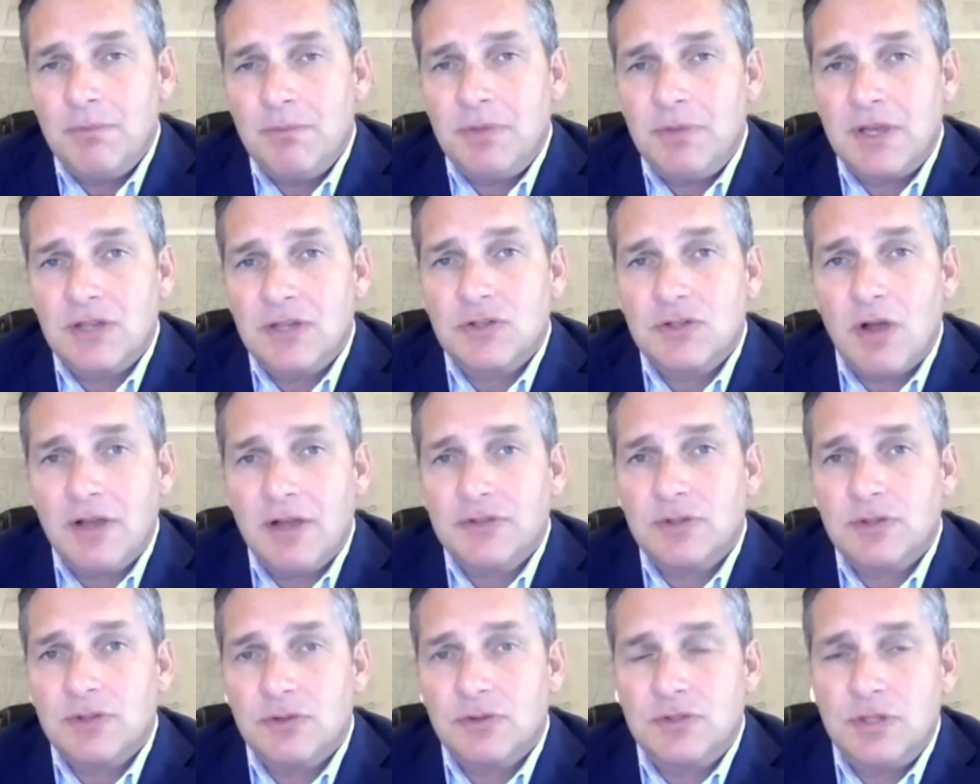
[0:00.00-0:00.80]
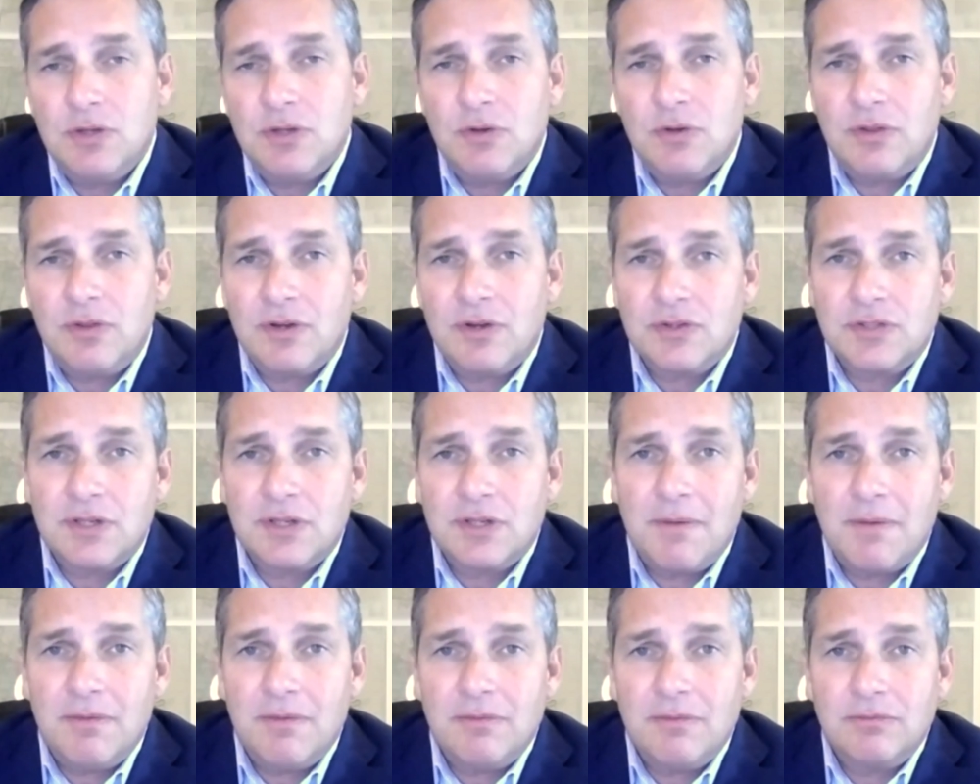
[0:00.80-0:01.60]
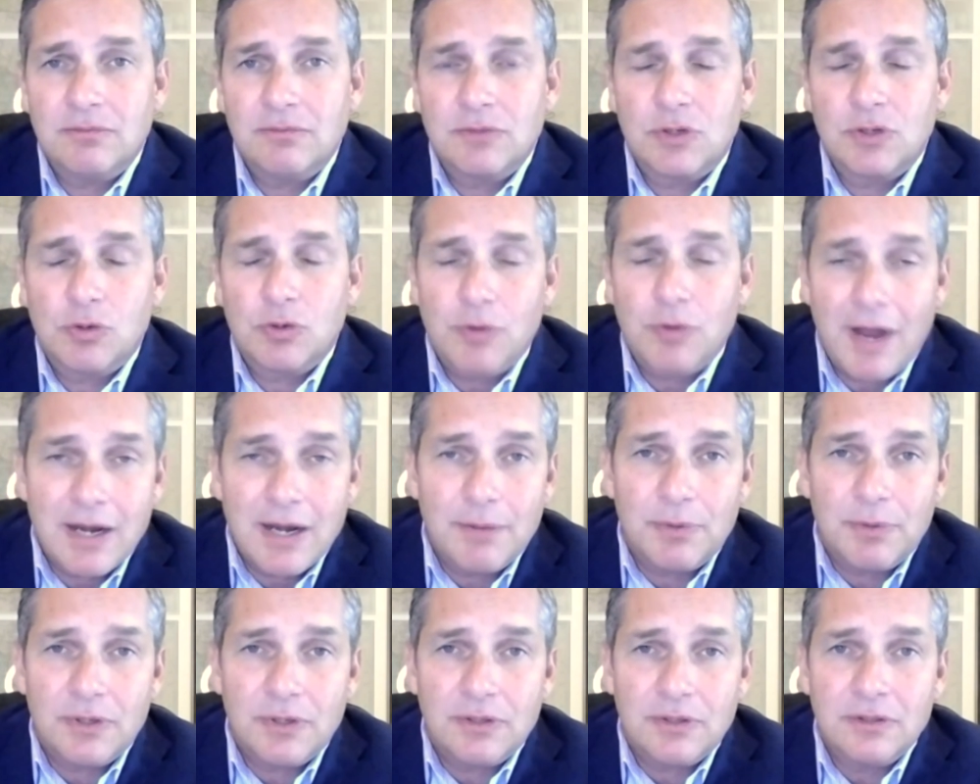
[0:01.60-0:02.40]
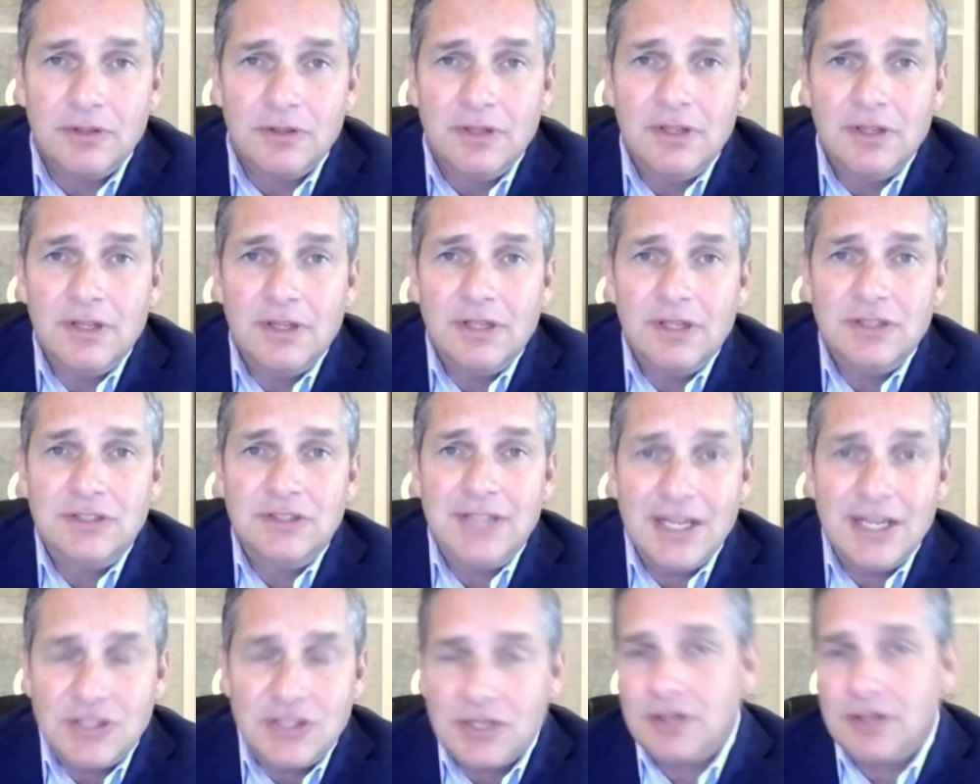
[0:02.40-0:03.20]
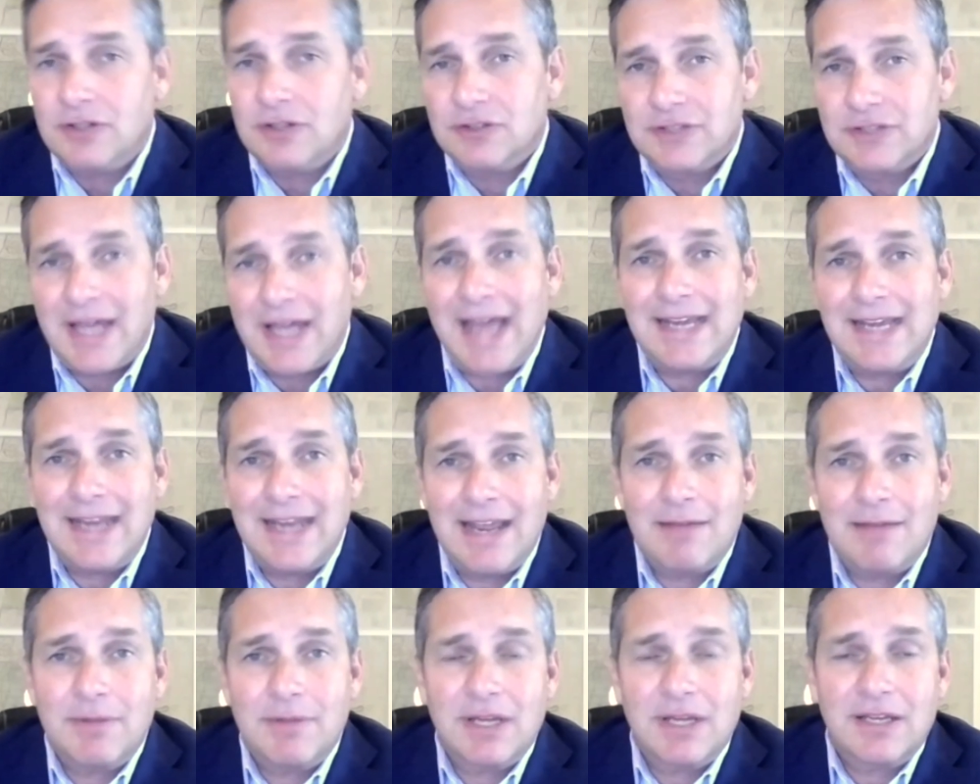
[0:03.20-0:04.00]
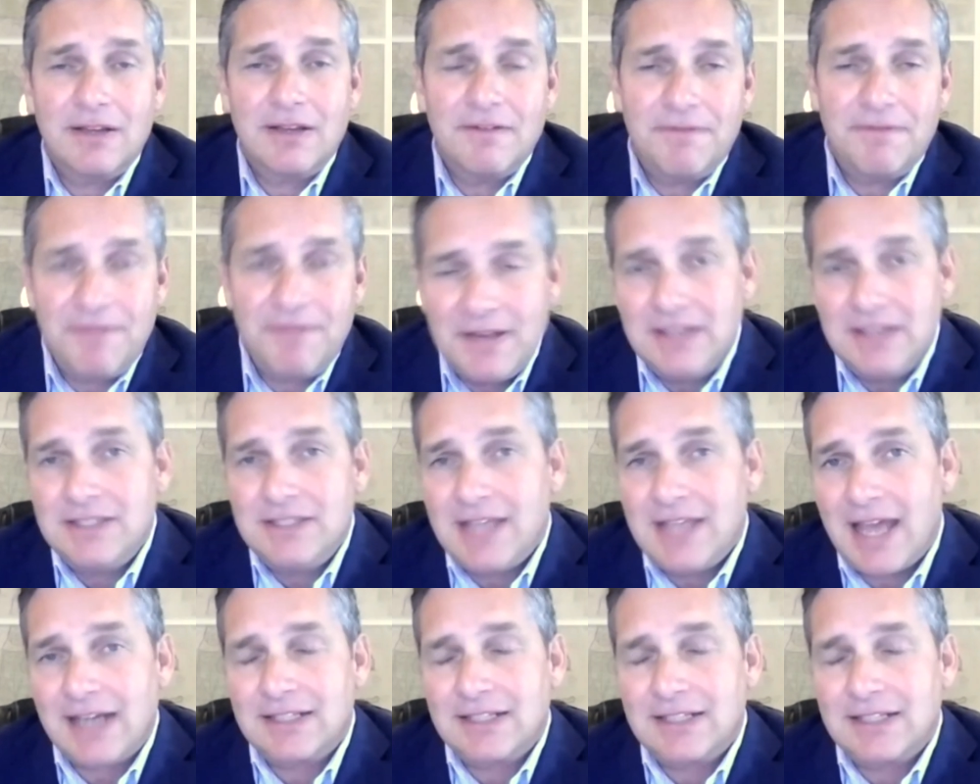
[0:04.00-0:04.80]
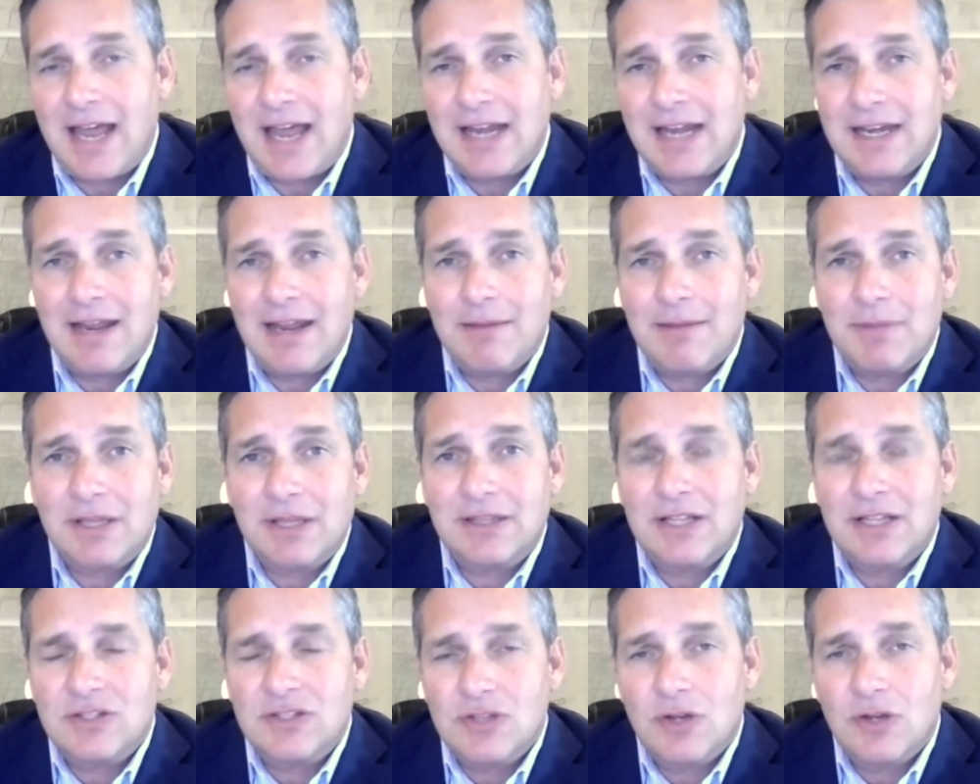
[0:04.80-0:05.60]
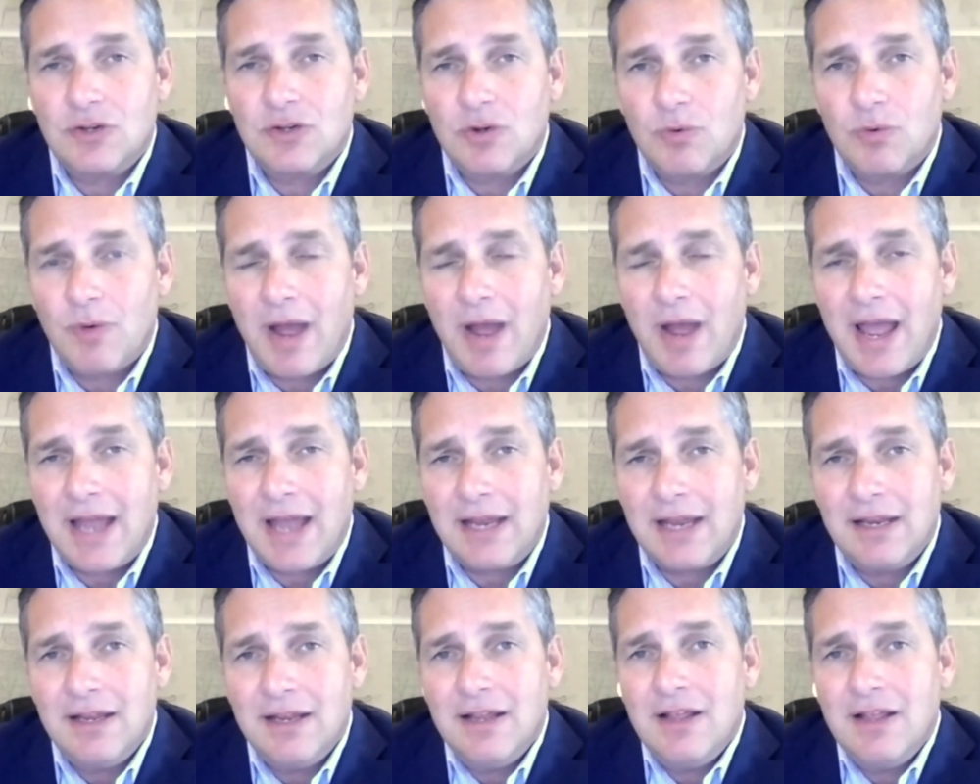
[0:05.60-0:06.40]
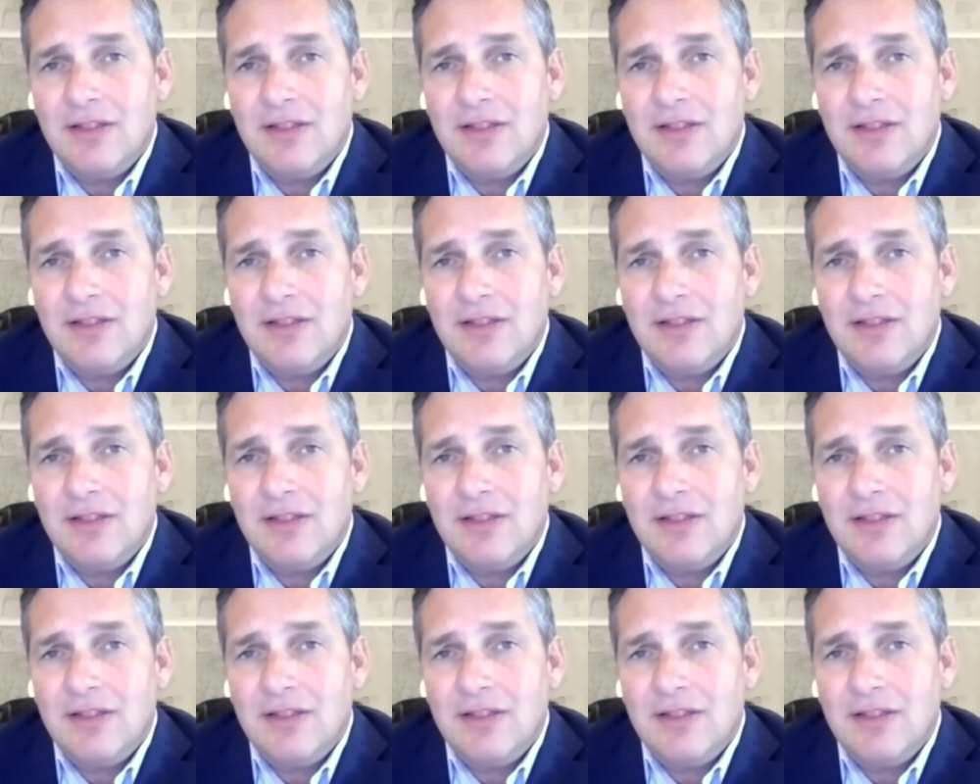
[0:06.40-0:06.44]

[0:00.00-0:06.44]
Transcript: because also too, there's an incredible digital dynamic and fintech dynamic that's underway